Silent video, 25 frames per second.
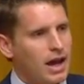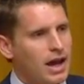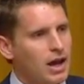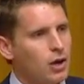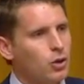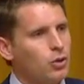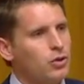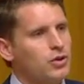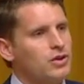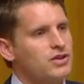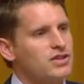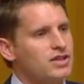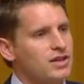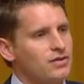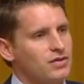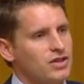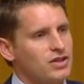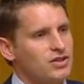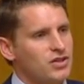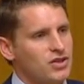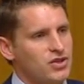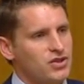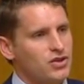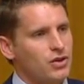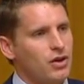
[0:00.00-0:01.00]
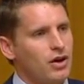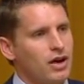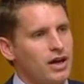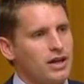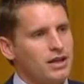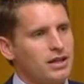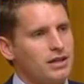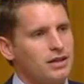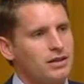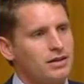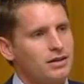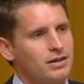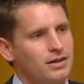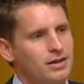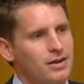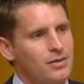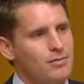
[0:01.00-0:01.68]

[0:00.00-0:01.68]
a healthy civic society